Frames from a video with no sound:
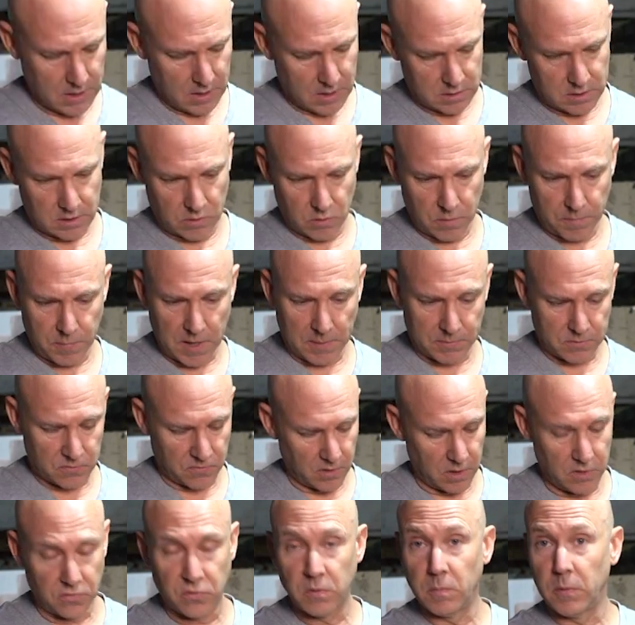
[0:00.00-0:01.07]
So we're perhaps
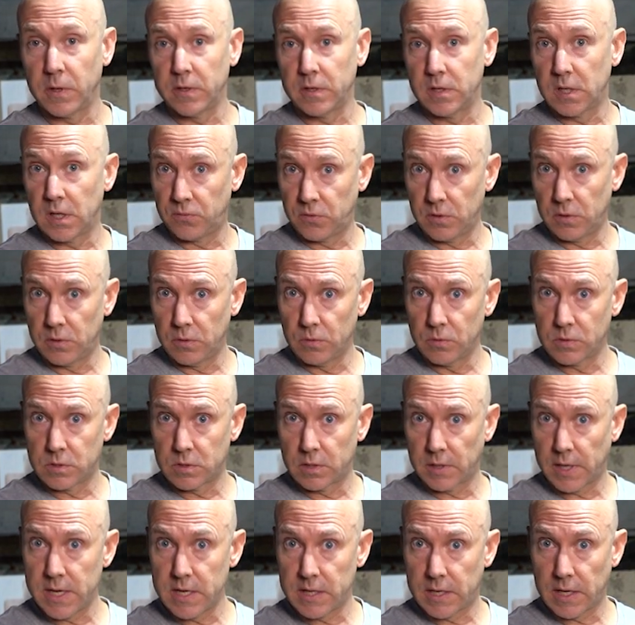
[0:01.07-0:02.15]
very familiar if you use
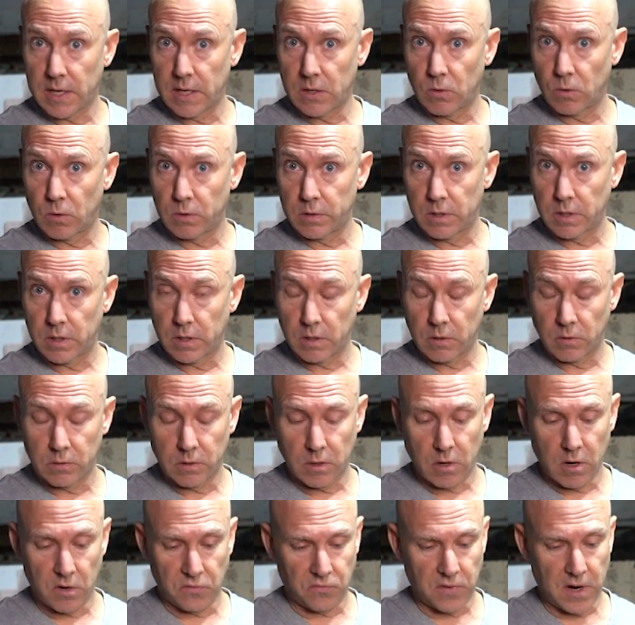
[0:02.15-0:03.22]
the AK or the
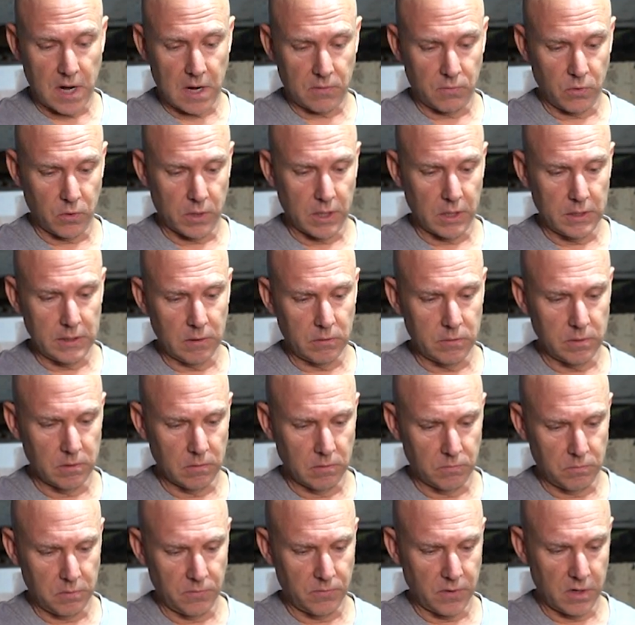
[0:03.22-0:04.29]
R5 or Galil,
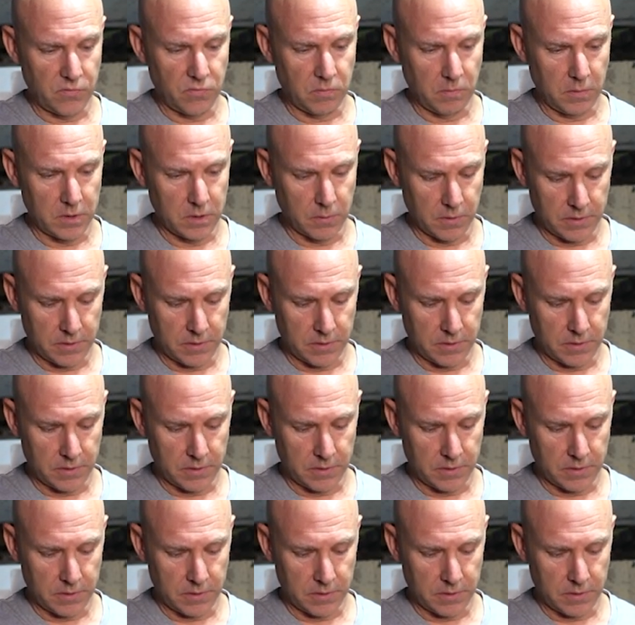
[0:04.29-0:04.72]
you'll be very familiar